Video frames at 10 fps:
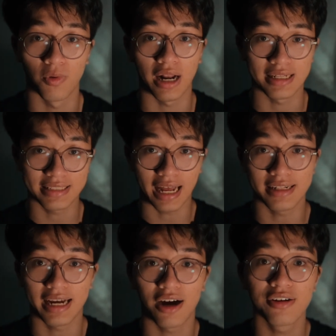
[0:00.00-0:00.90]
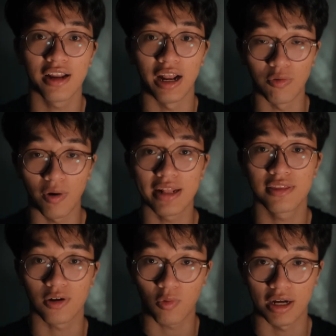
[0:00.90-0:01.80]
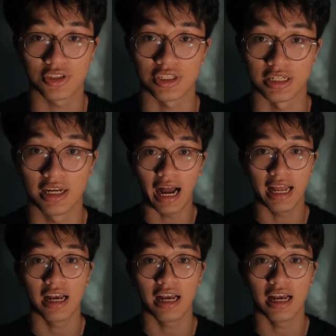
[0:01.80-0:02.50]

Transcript: When I sat down and read the question, I